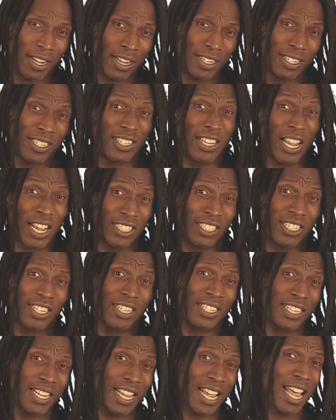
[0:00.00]
such
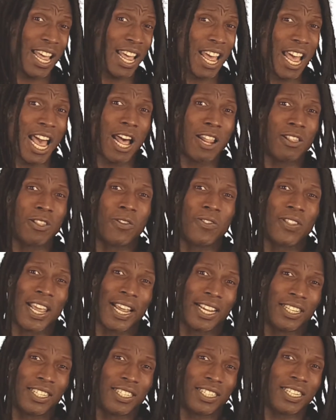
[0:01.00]
as how long they
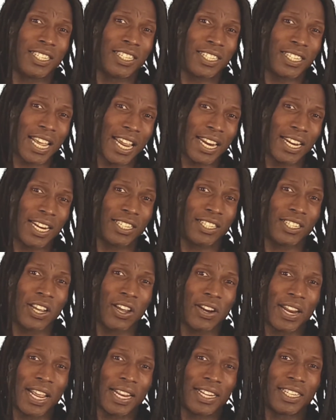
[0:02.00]
can sustain a
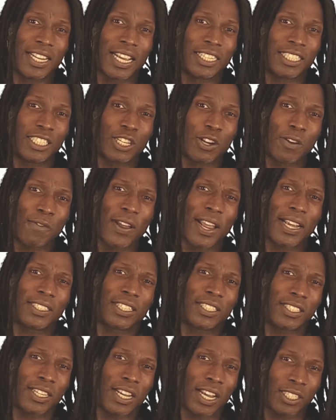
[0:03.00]
certain intensity of
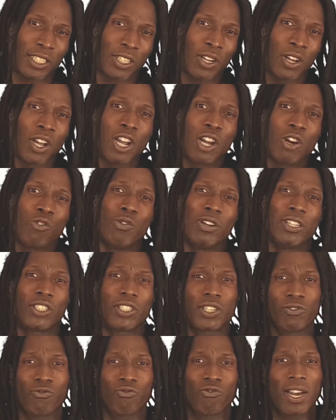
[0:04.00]
exercise,
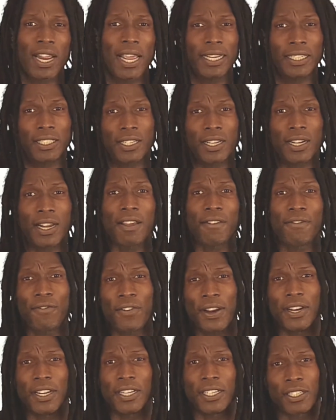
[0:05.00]
which relates to their
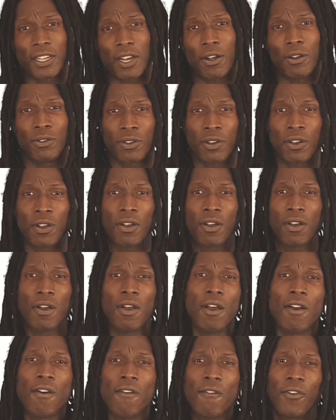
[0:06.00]
fitness goals.
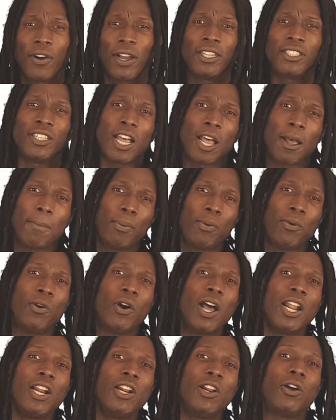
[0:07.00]
For example,
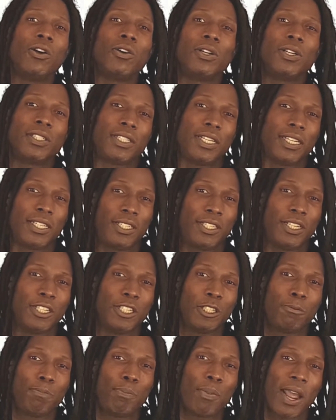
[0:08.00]
a long
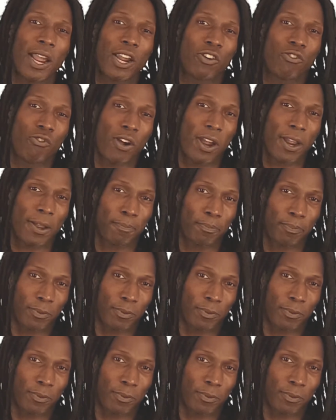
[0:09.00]
distance bike ride.